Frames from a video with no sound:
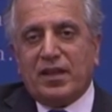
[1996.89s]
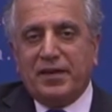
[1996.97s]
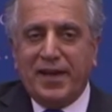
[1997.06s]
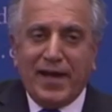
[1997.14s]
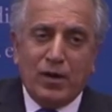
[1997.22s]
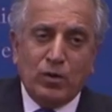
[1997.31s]

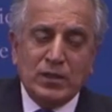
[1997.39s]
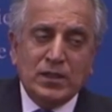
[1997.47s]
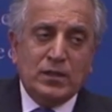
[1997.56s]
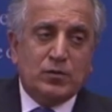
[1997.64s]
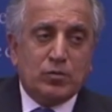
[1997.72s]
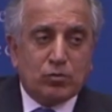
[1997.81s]
Now,
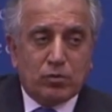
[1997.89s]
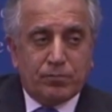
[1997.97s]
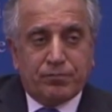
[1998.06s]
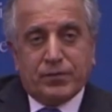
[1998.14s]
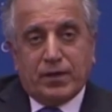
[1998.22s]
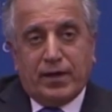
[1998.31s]

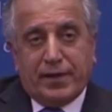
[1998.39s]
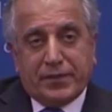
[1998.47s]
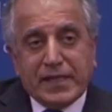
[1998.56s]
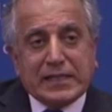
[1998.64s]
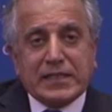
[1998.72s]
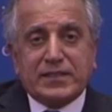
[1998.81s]
I
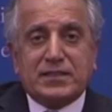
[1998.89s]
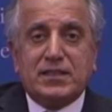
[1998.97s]
think that